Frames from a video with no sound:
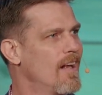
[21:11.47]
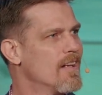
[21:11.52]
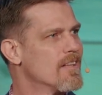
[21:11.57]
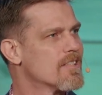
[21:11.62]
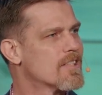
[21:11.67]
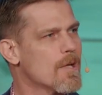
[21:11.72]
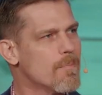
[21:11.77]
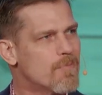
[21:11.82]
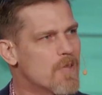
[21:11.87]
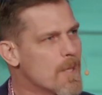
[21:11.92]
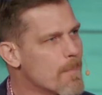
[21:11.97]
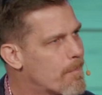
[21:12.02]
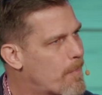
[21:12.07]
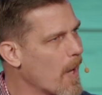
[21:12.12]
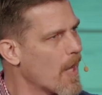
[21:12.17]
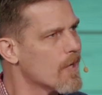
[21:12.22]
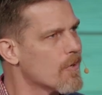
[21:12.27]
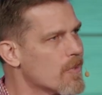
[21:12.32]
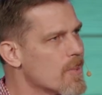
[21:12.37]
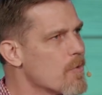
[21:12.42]
something
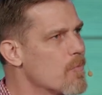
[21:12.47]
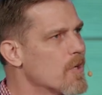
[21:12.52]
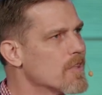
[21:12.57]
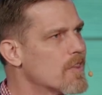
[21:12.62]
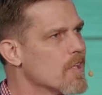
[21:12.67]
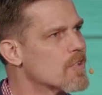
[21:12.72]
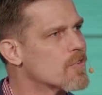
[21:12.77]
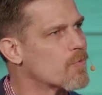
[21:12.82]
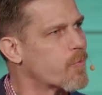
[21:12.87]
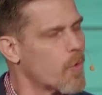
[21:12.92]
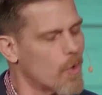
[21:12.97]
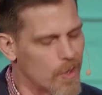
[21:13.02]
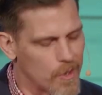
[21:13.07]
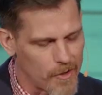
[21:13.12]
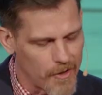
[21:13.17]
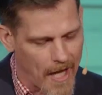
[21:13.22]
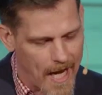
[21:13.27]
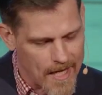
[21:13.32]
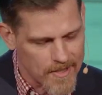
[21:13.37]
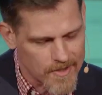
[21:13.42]
better than what this
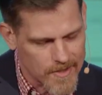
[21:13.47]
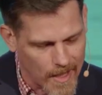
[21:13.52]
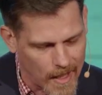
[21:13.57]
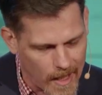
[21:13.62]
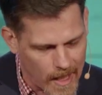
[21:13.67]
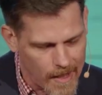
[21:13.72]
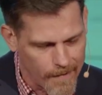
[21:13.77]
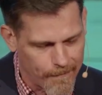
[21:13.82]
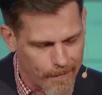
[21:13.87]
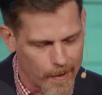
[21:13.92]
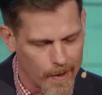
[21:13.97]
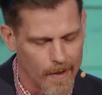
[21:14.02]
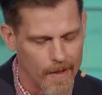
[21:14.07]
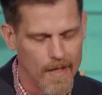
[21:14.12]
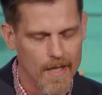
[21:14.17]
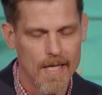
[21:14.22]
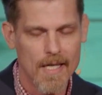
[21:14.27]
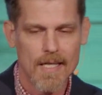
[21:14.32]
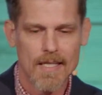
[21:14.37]
world has to offer.